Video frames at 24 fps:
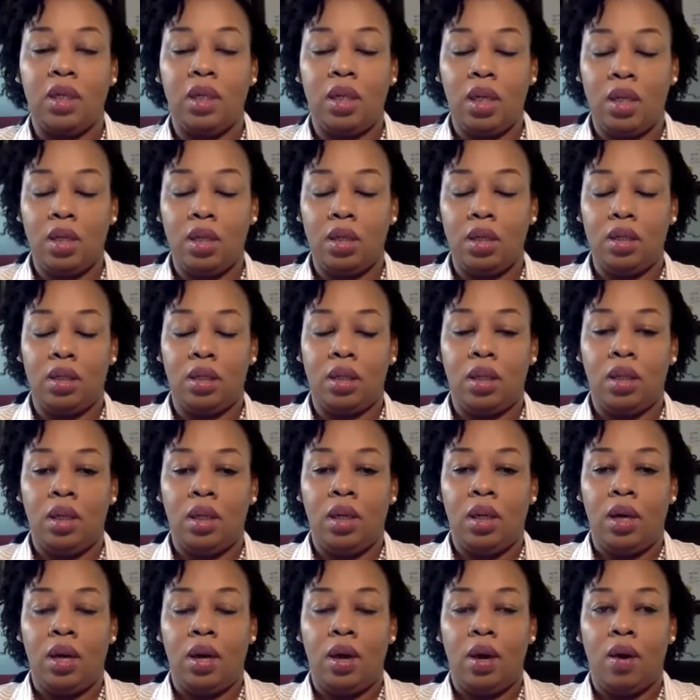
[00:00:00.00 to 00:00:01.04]
and
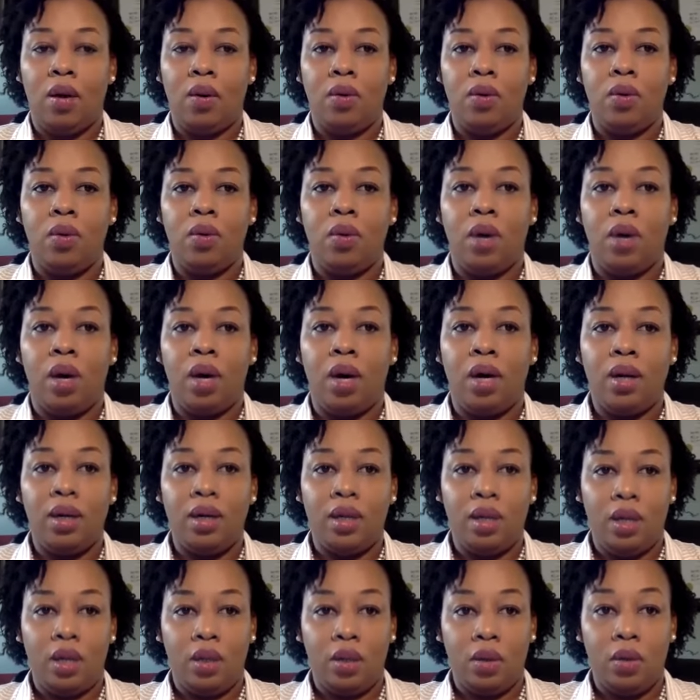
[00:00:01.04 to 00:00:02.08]
who are in
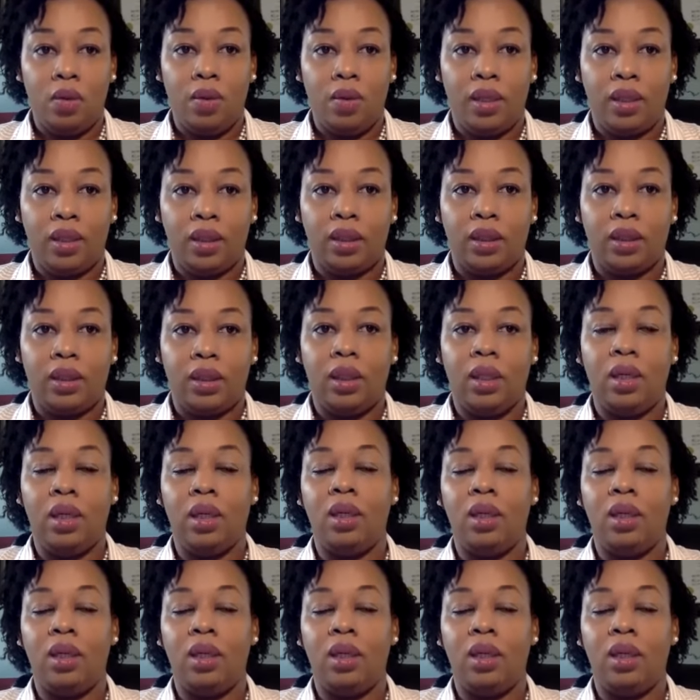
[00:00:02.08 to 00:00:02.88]
the US